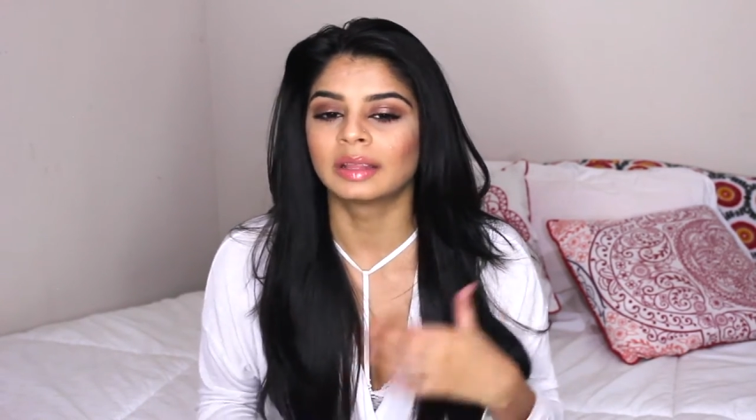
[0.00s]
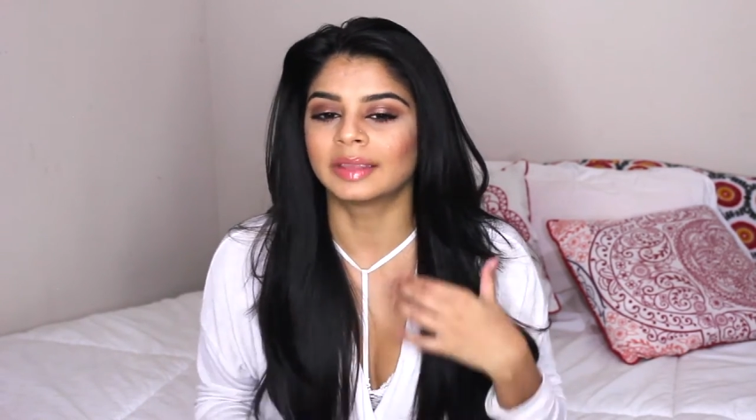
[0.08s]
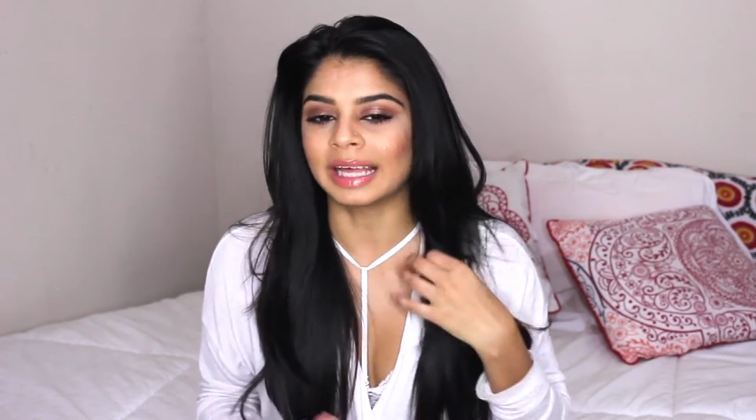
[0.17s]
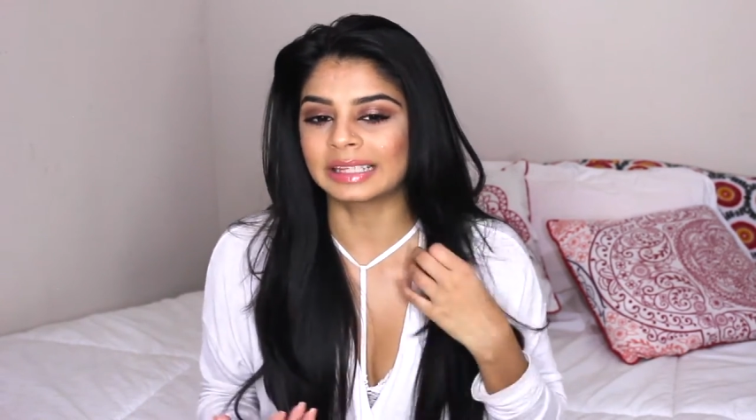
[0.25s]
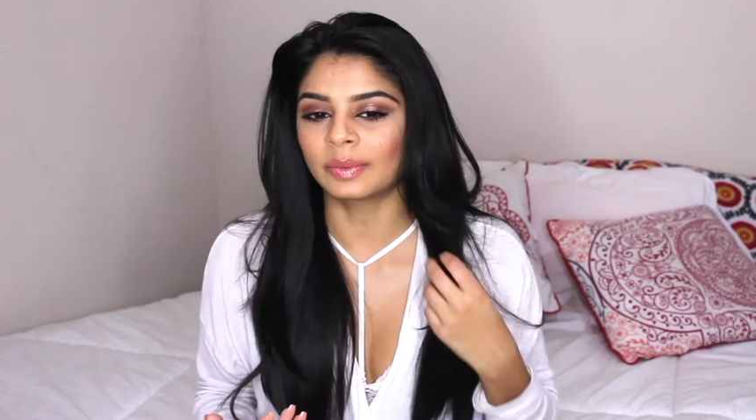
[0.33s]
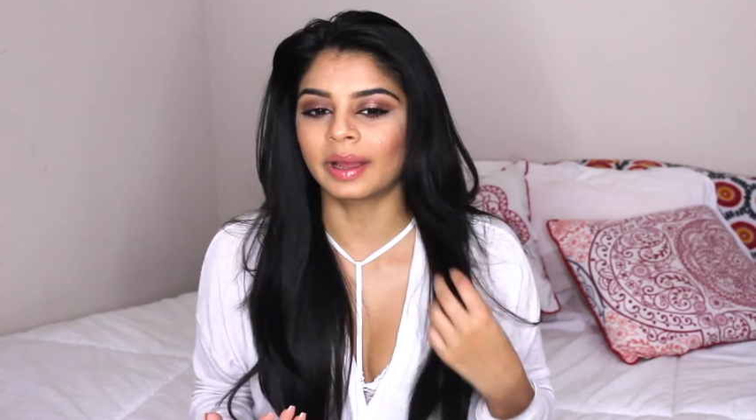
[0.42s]

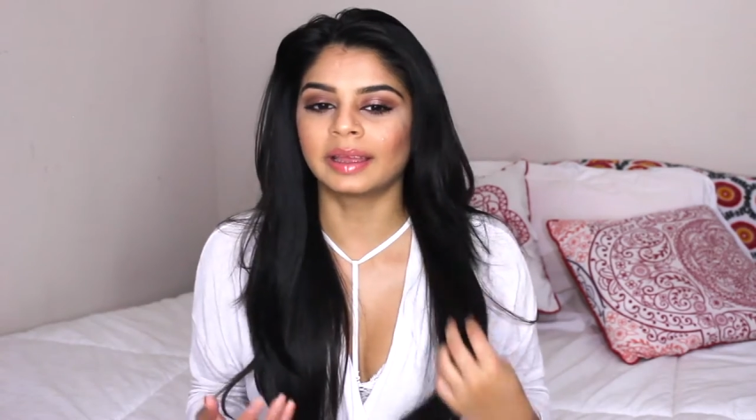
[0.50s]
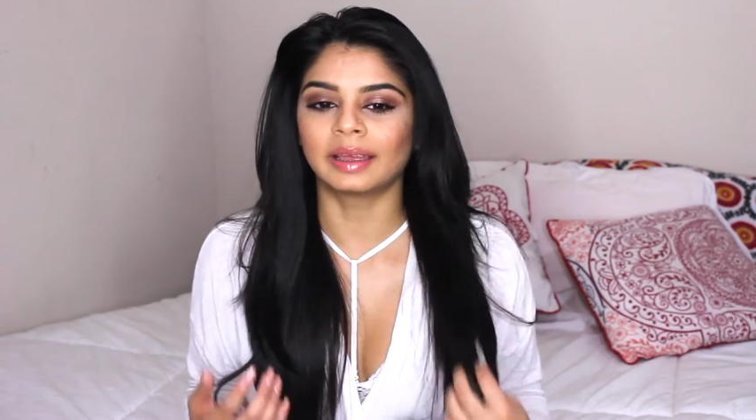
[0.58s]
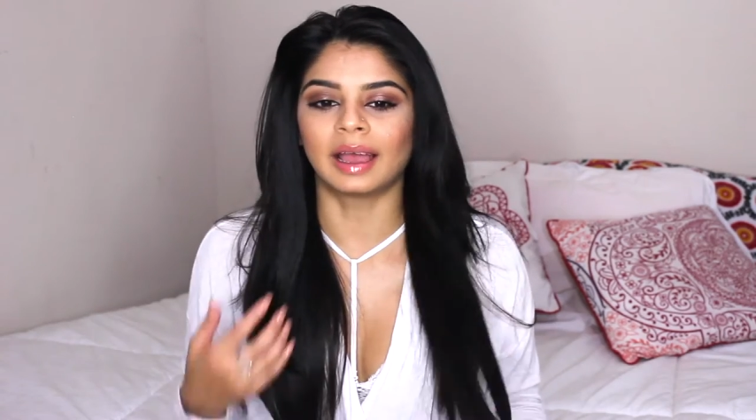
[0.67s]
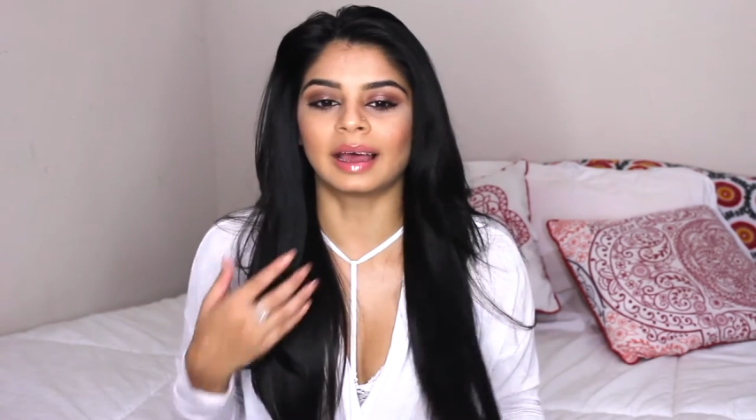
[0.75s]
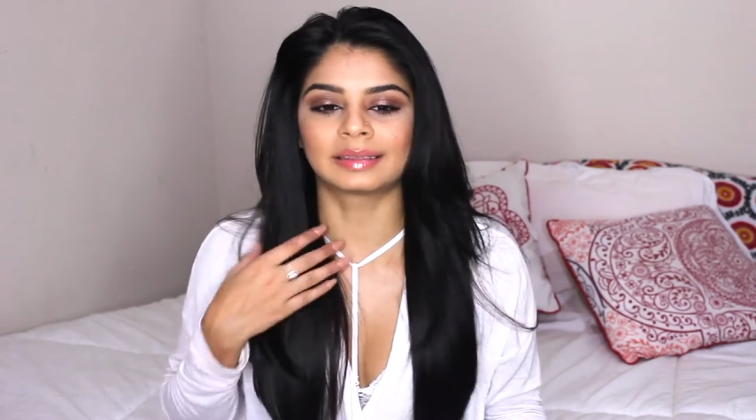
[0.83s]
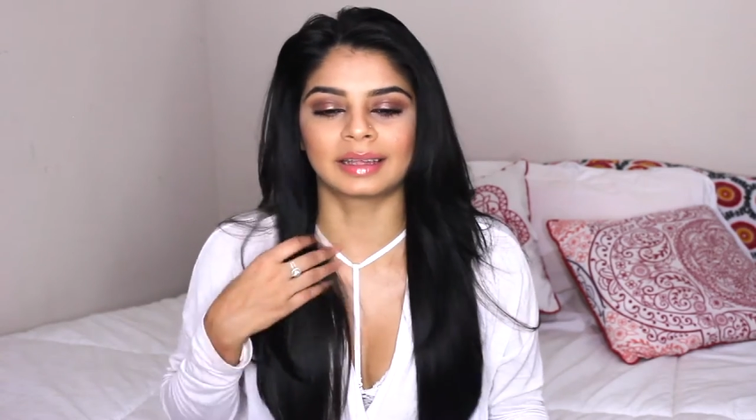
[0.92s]
That's why
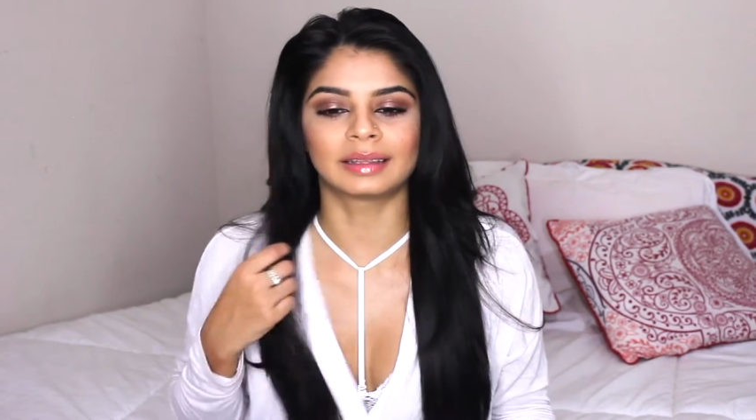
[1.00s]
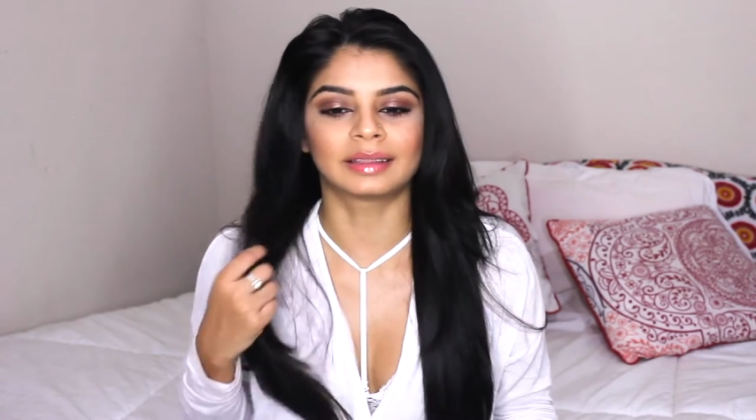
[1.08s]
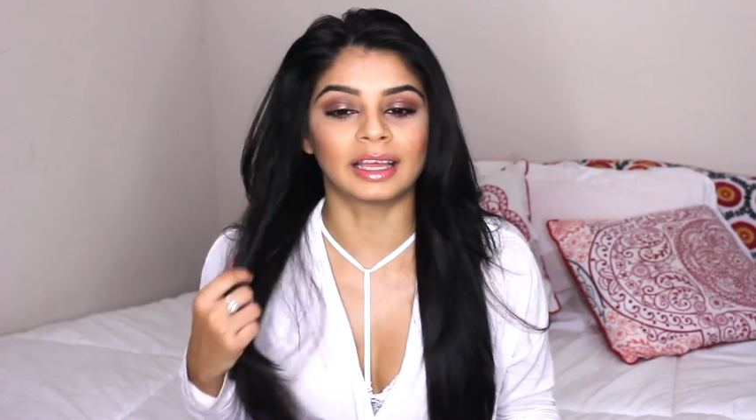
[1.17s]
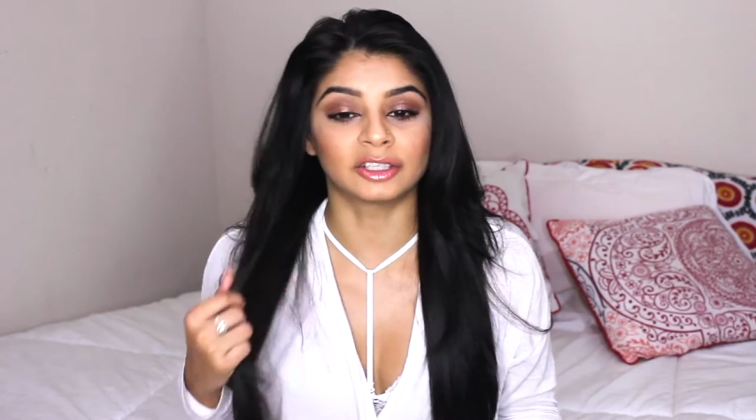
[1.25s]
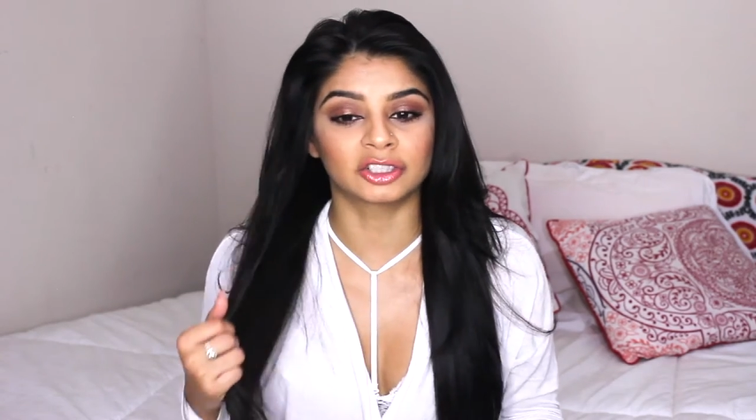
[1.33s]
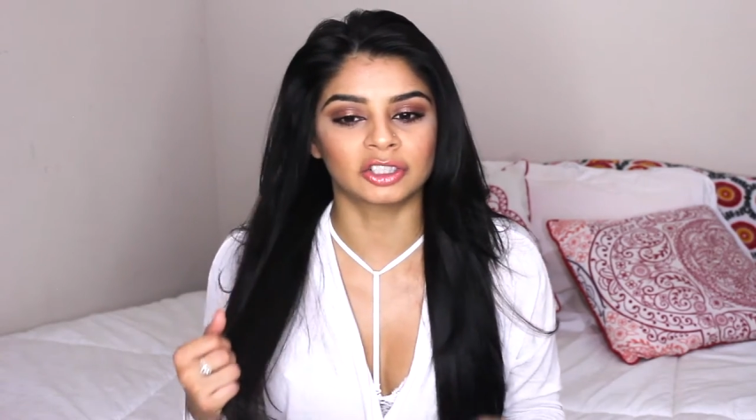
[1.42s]
it has like
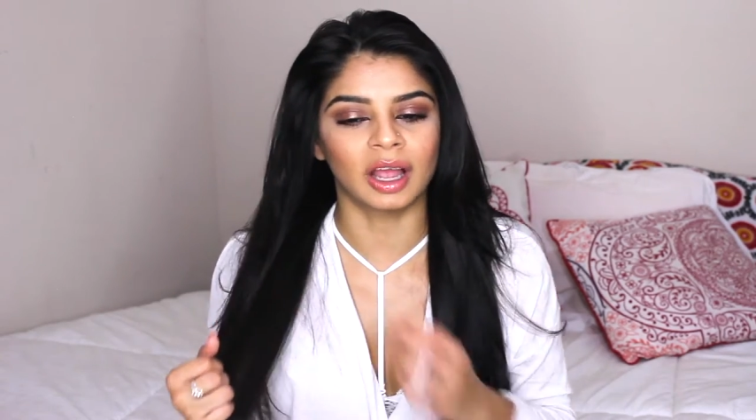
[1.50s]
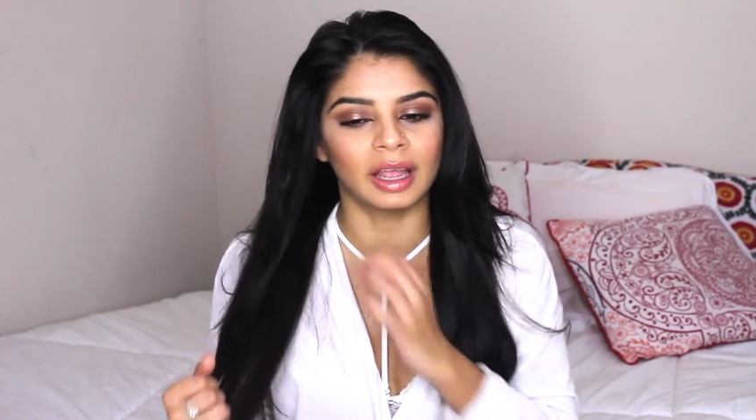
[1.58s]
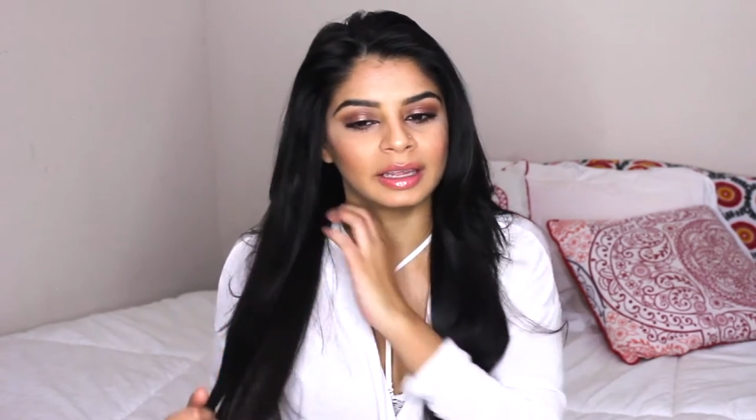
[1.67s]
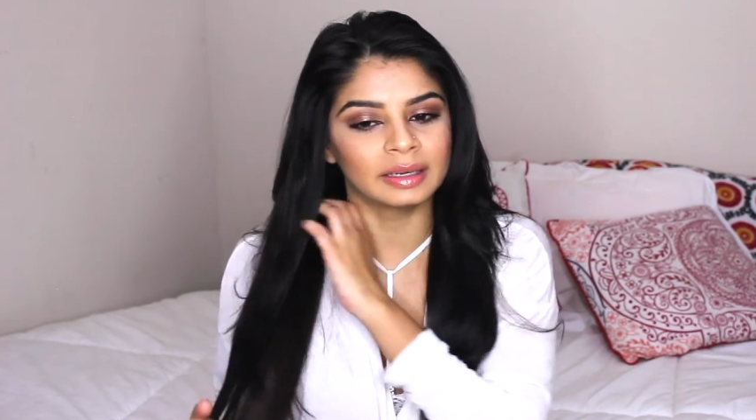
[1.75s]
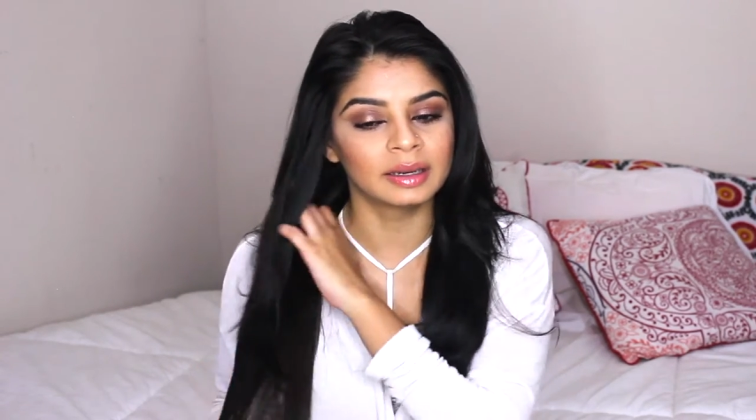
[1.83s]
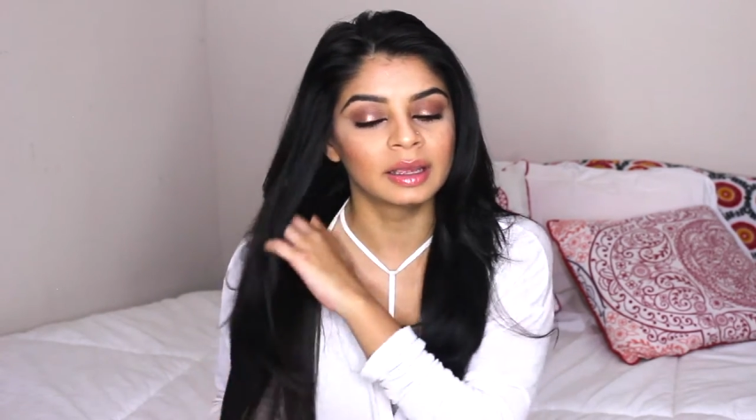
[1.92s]
that
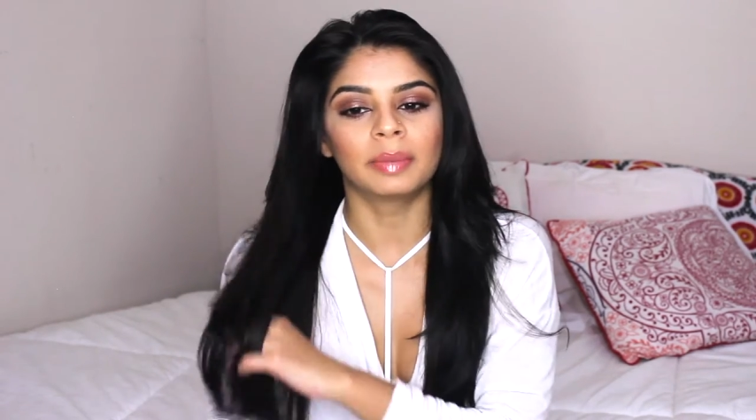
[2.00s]
shine.